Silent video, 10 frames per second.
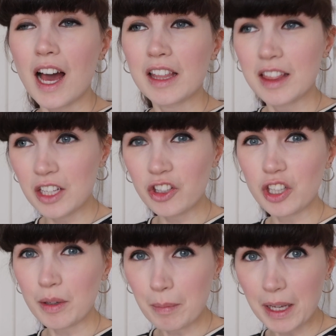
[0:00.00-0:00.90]
I
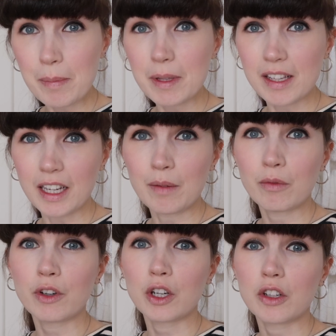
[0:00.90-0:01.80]
think it might be
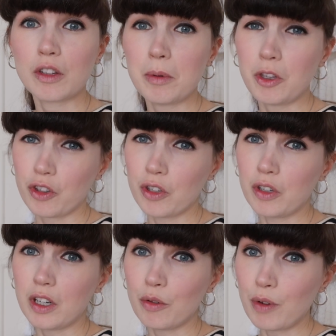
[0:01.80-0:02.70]
time for her to be
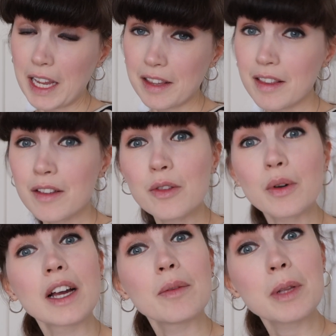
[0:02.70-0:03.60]
due a rest.
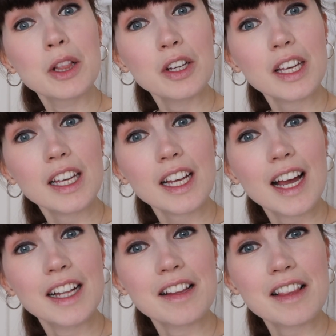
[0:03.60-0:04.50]
So I have been looking,
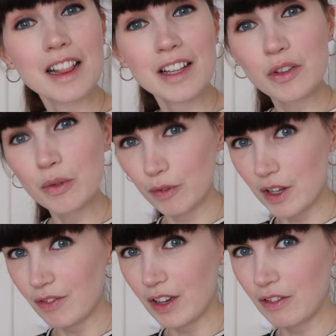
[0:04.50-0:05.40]
and it's a little
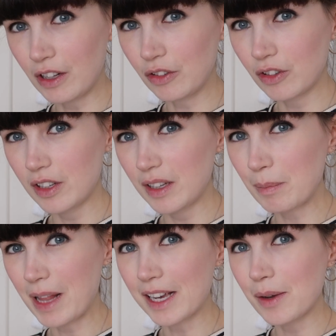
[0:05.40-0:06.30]
Fiat
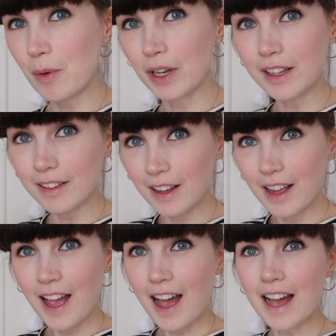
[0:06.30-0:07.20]
500, black and white,
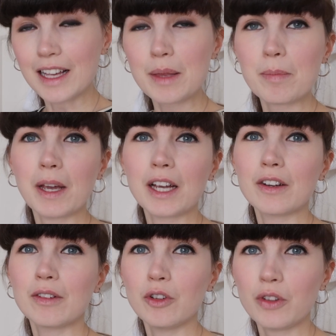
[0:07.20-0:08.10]
as
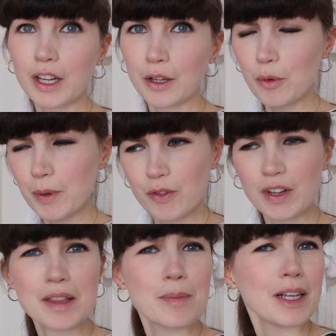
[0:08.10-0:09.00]
per, not that I always
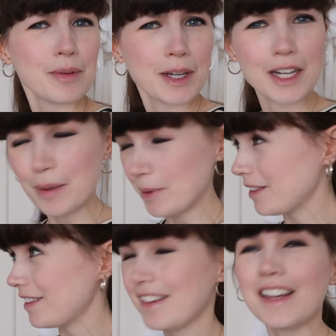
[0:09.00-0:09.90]
dress to match my car,
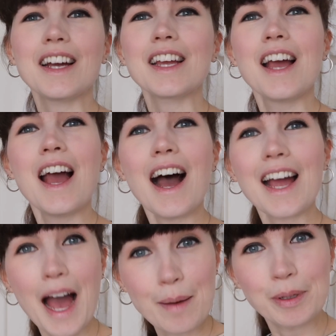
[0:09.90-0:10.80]
but today
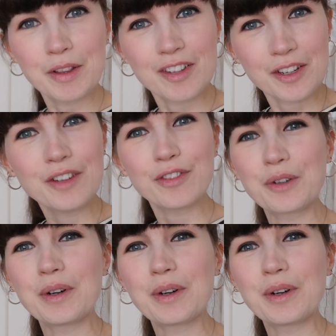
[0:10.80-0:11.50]
I happen to, if I